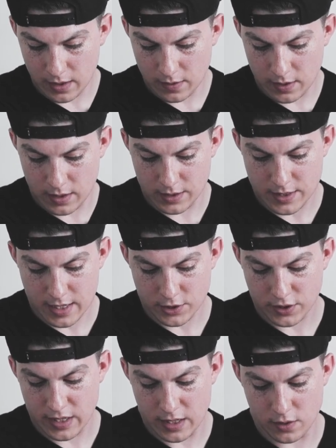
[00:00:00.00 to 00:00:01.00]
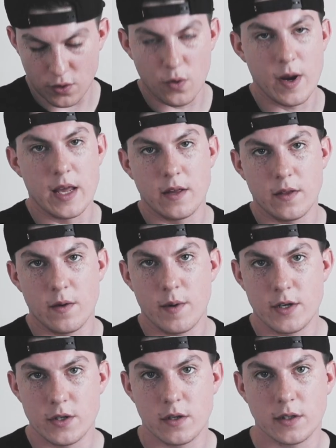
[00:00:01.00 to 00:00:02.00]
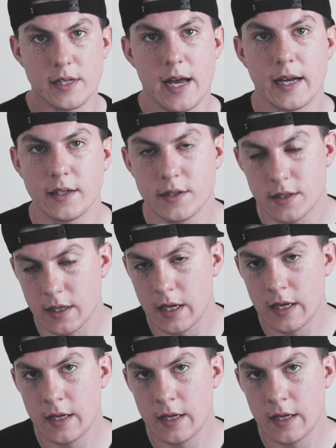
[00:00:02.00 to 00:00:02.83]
it's actually in Greek, the original text,